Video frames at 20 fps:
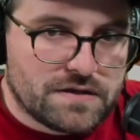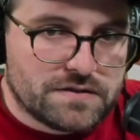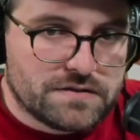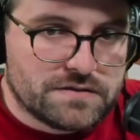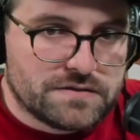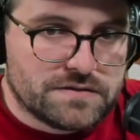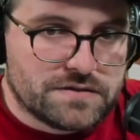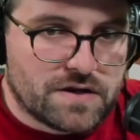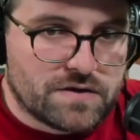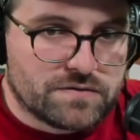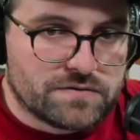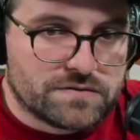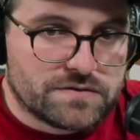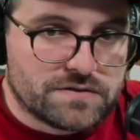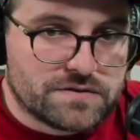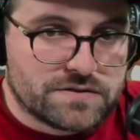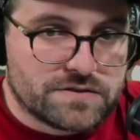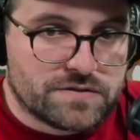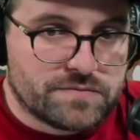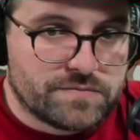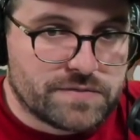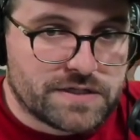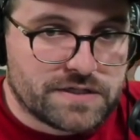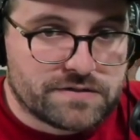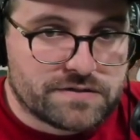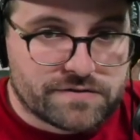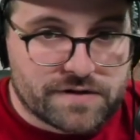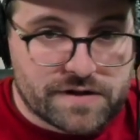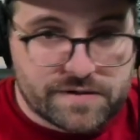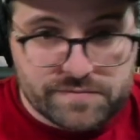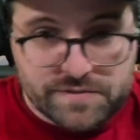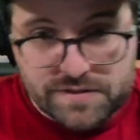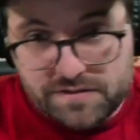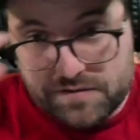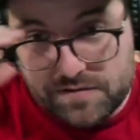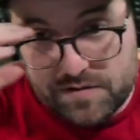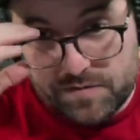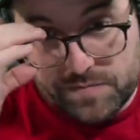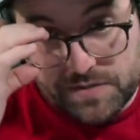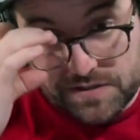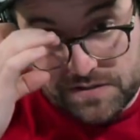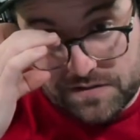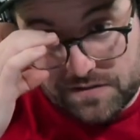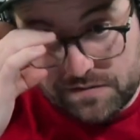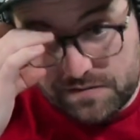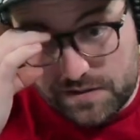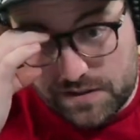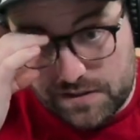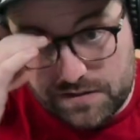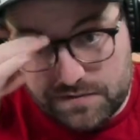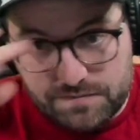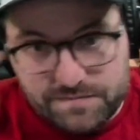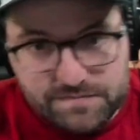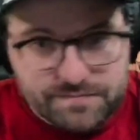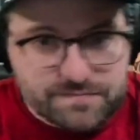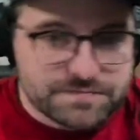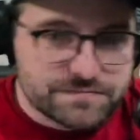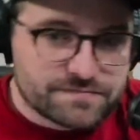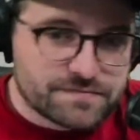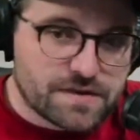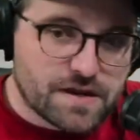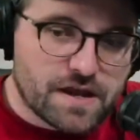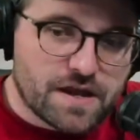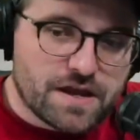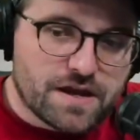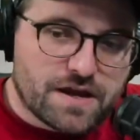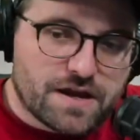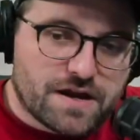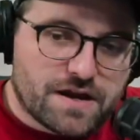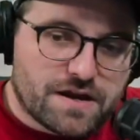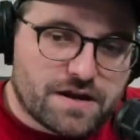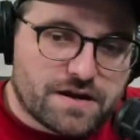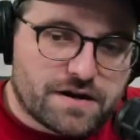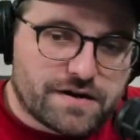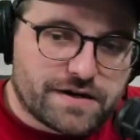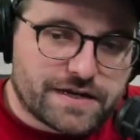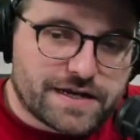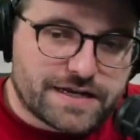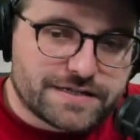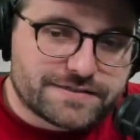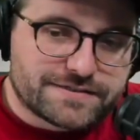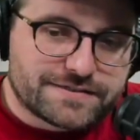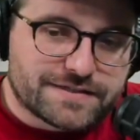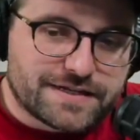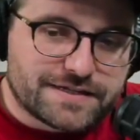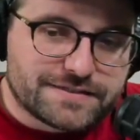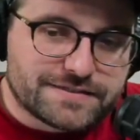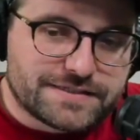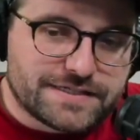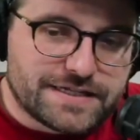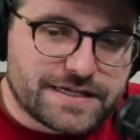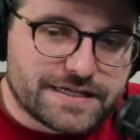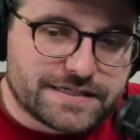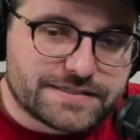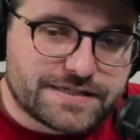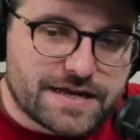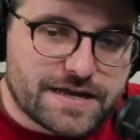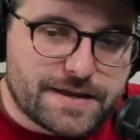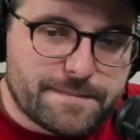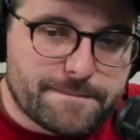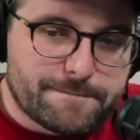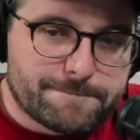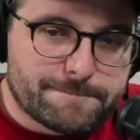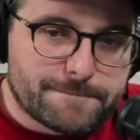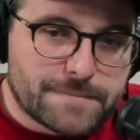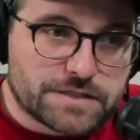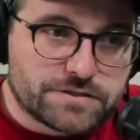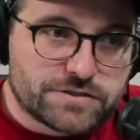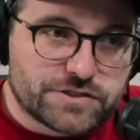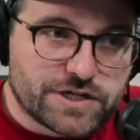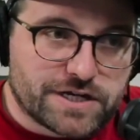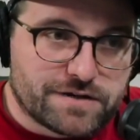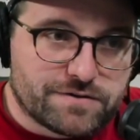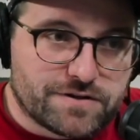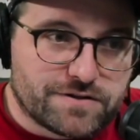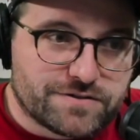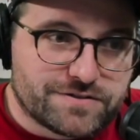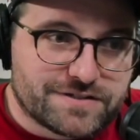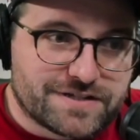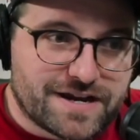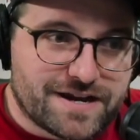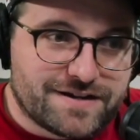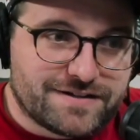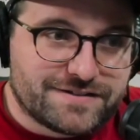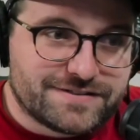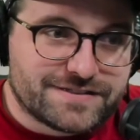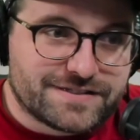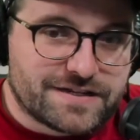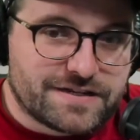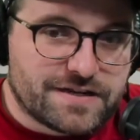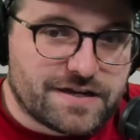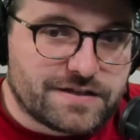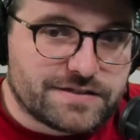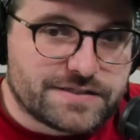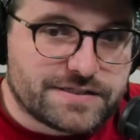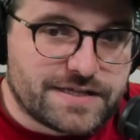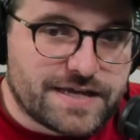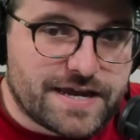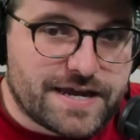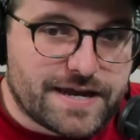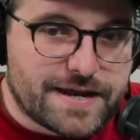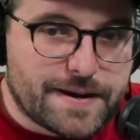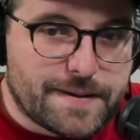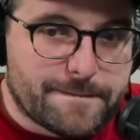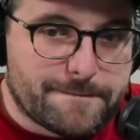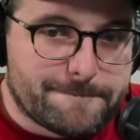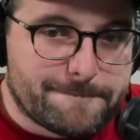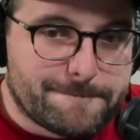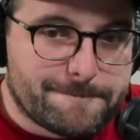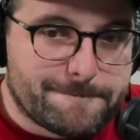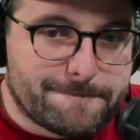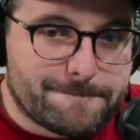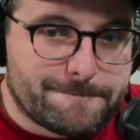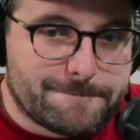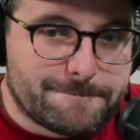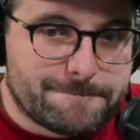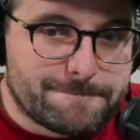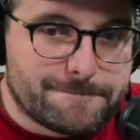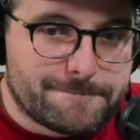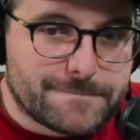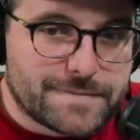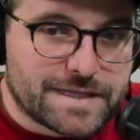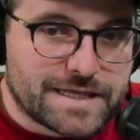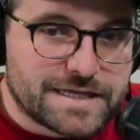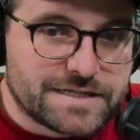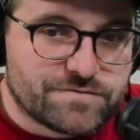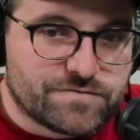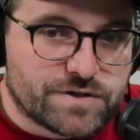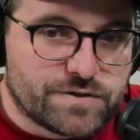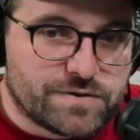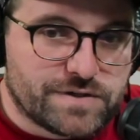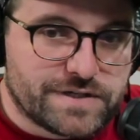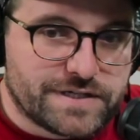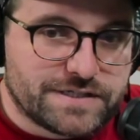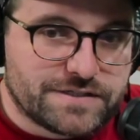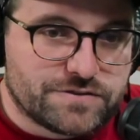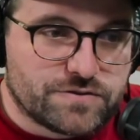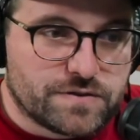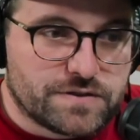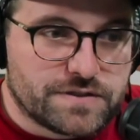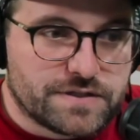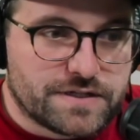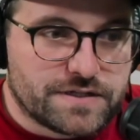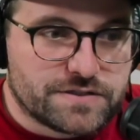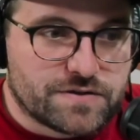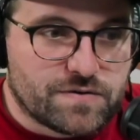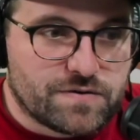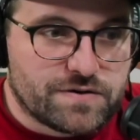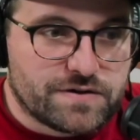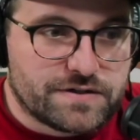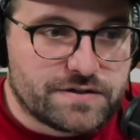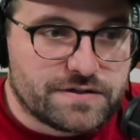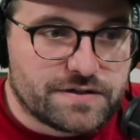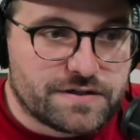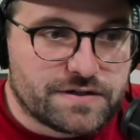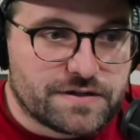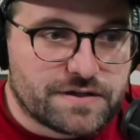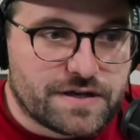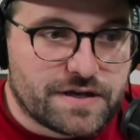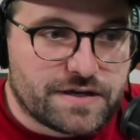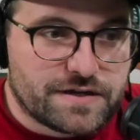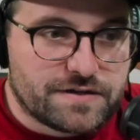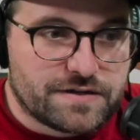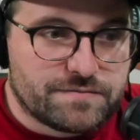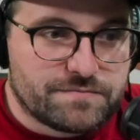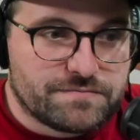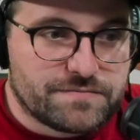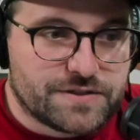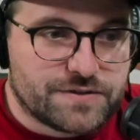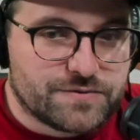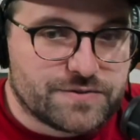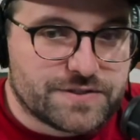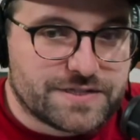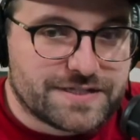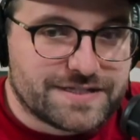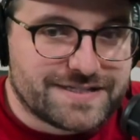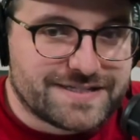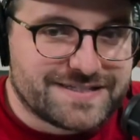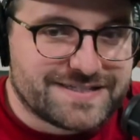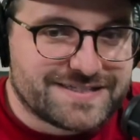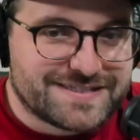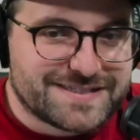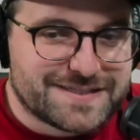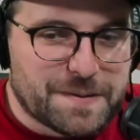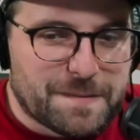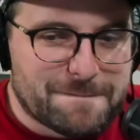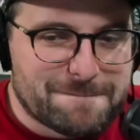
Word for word: No, there's too many crappy openings already. All right, guys. See you next time. Check out DoesCards.ca. Thanks for tuning in. Join the Discord. Adam loses.